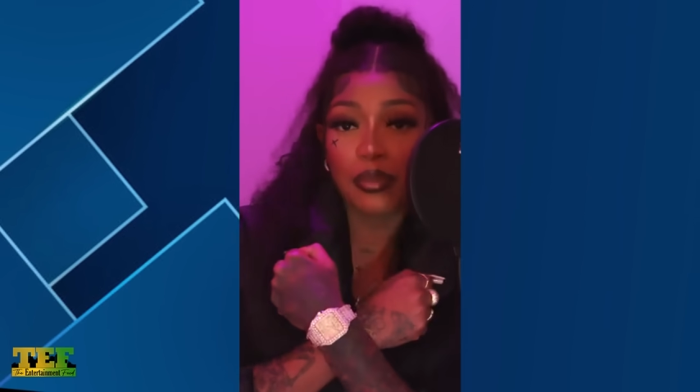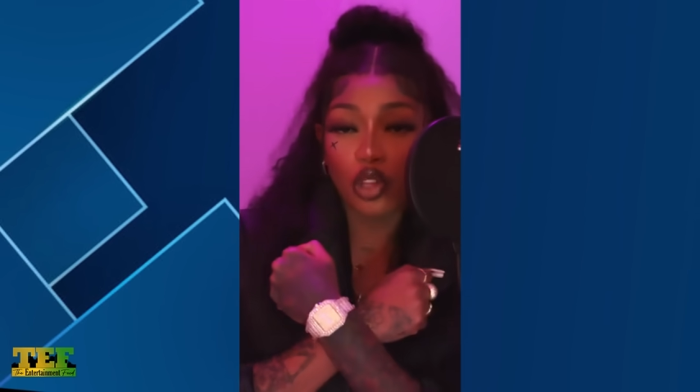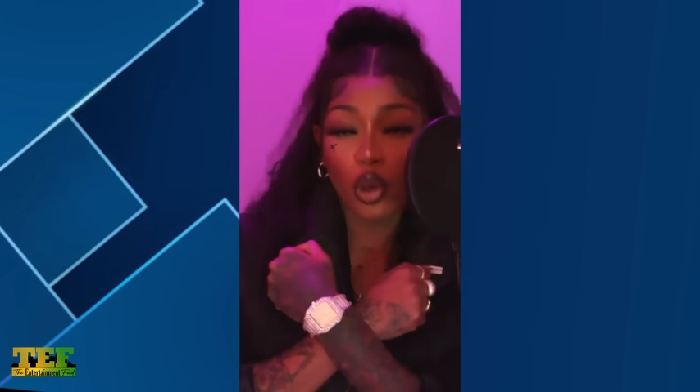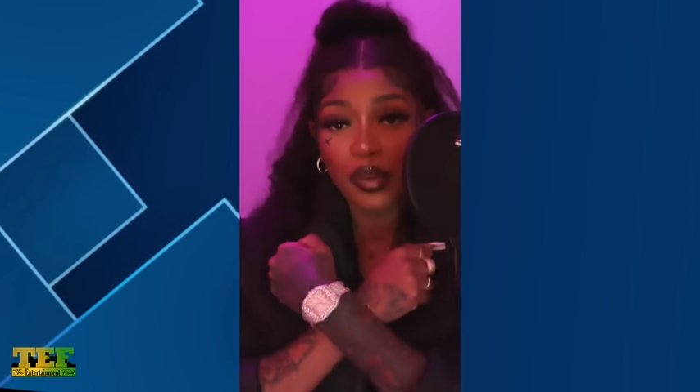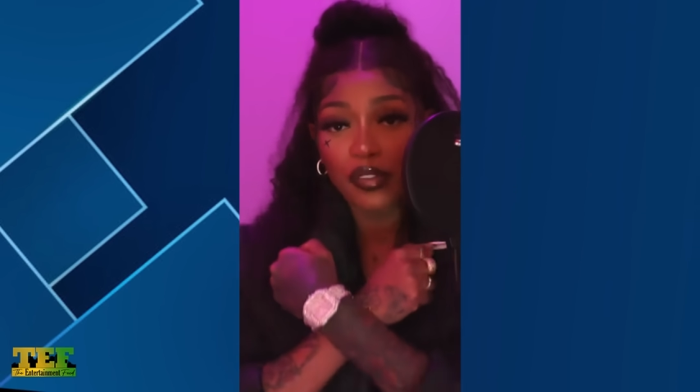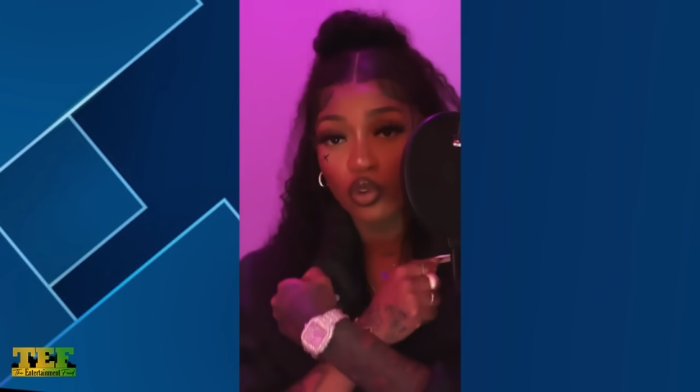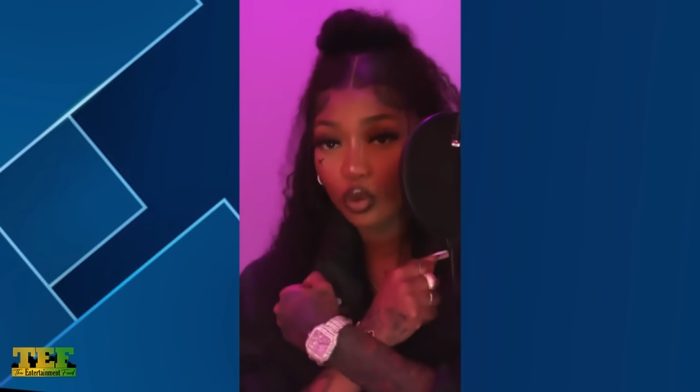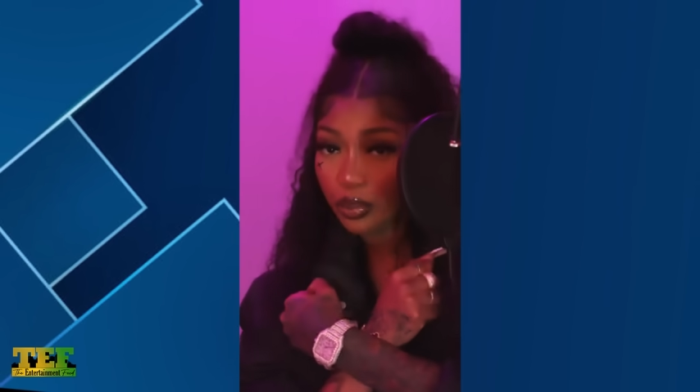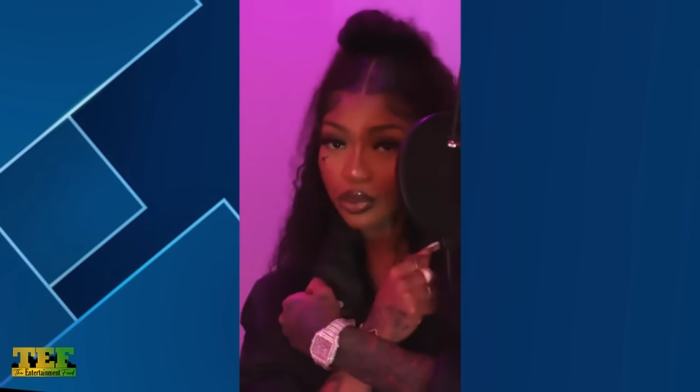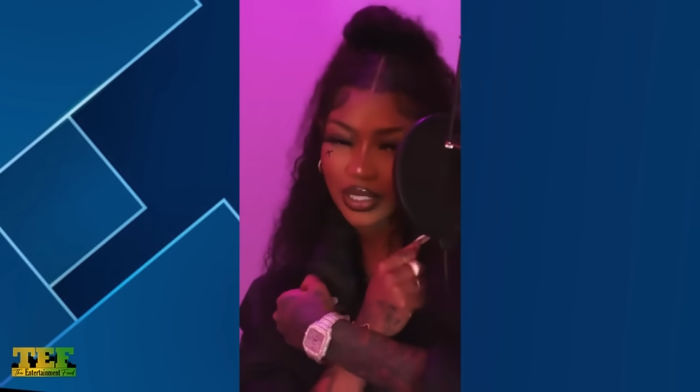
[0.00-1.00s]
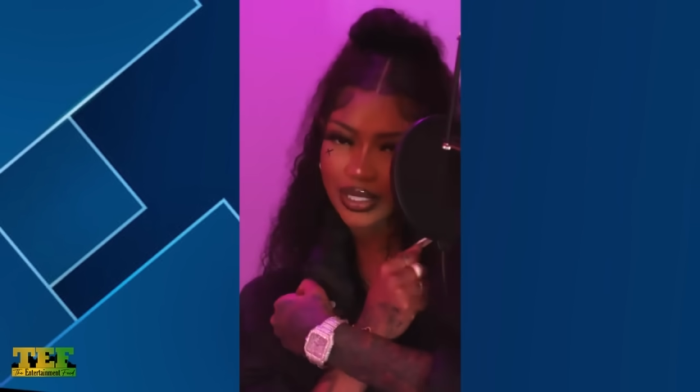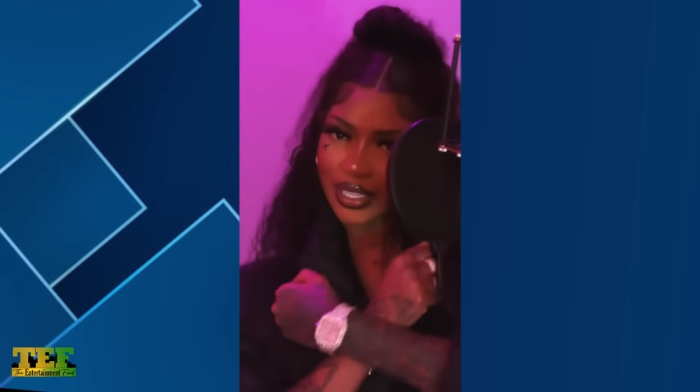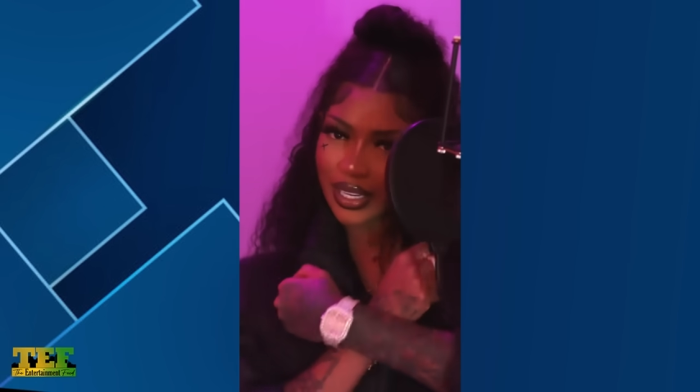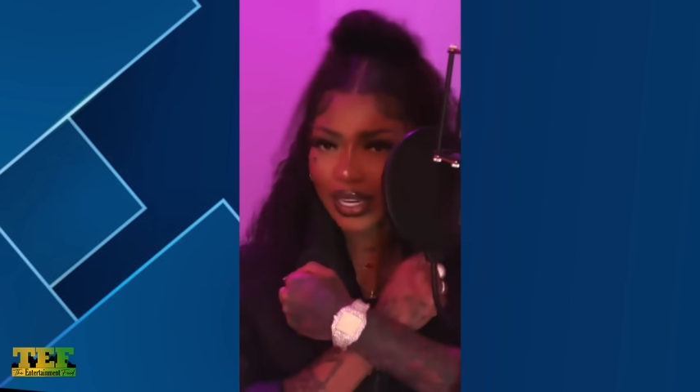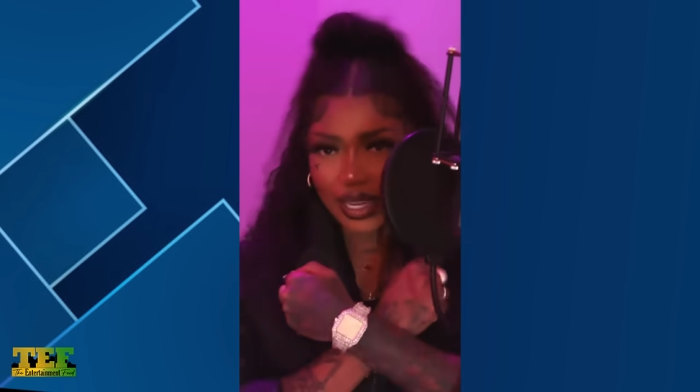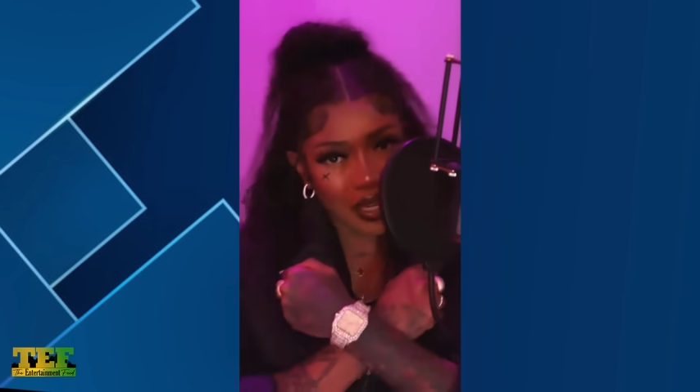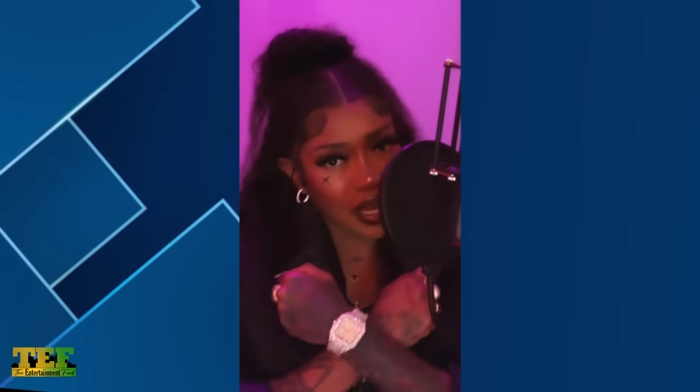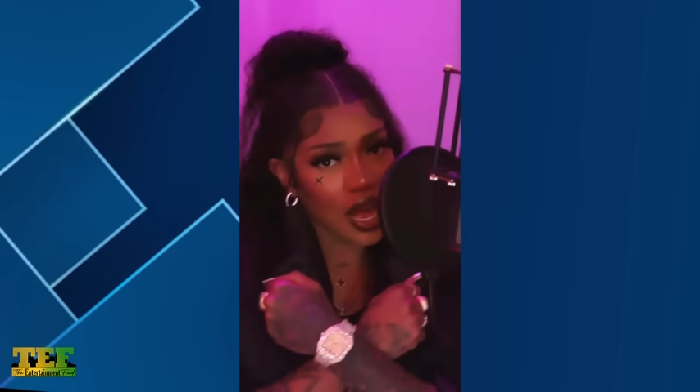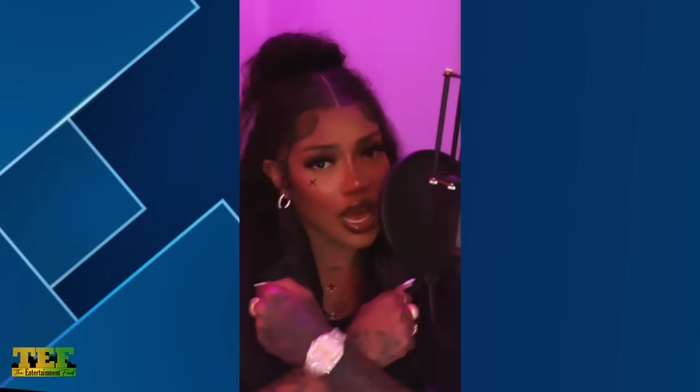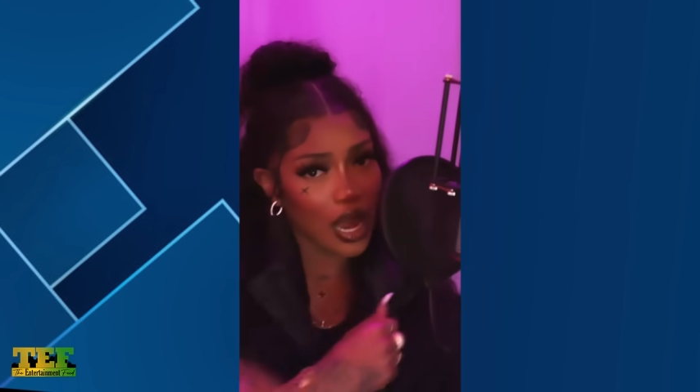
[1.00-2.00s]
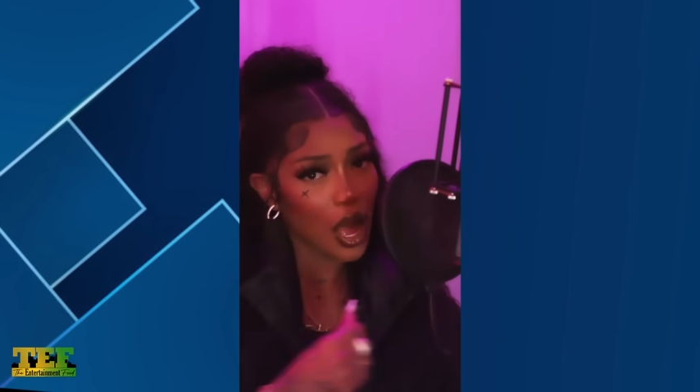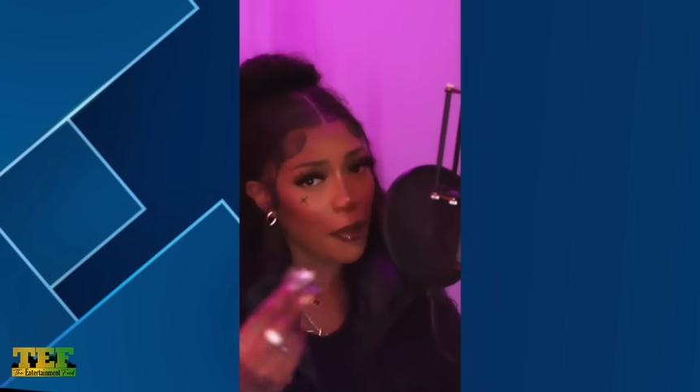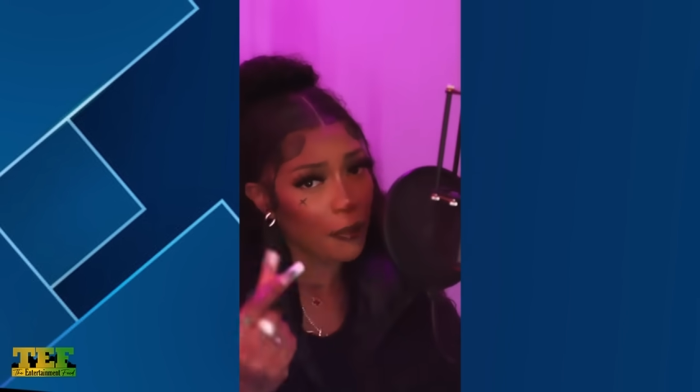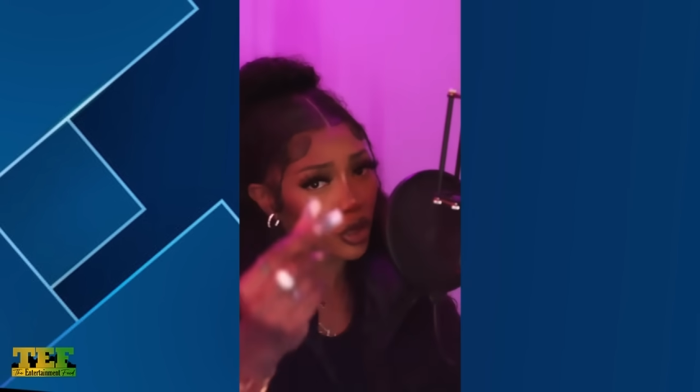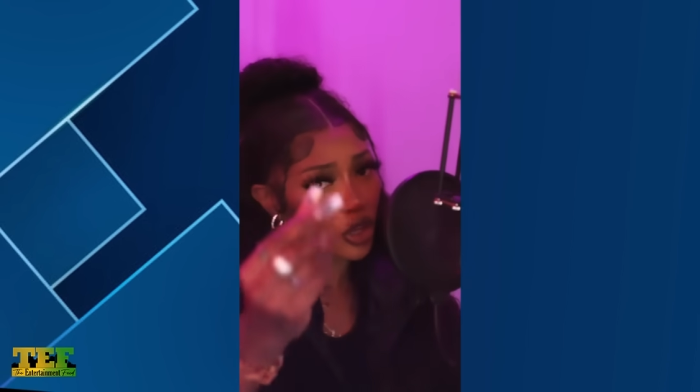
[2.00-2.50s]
Steph London where you better put Jada Kingdom crutches in a